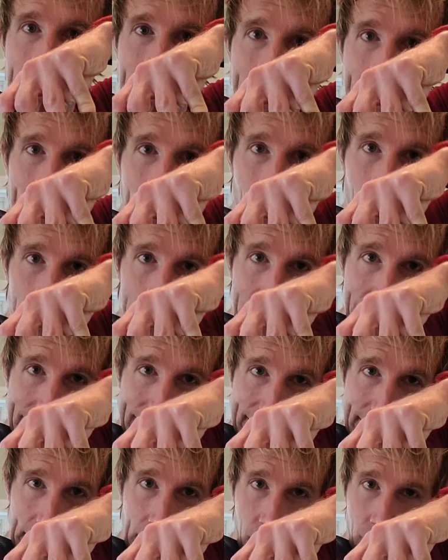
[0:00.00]
and that will be a
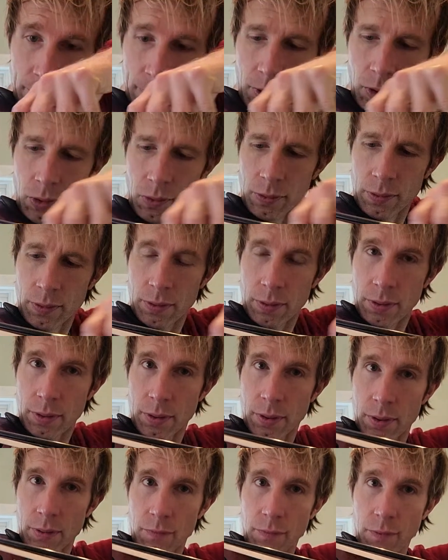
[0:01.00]
down bow
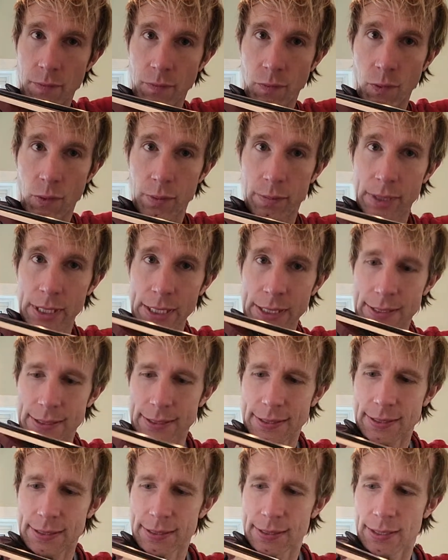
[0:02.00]
for 4
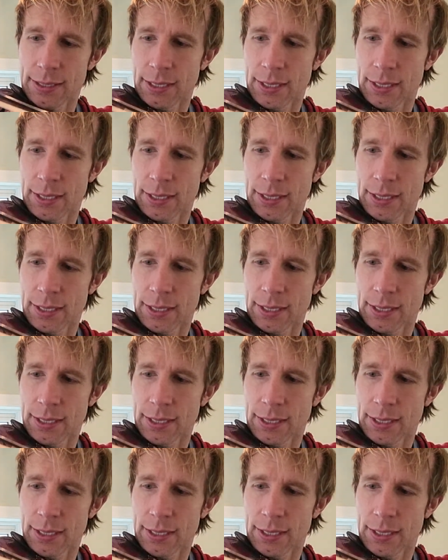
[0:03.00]
beats,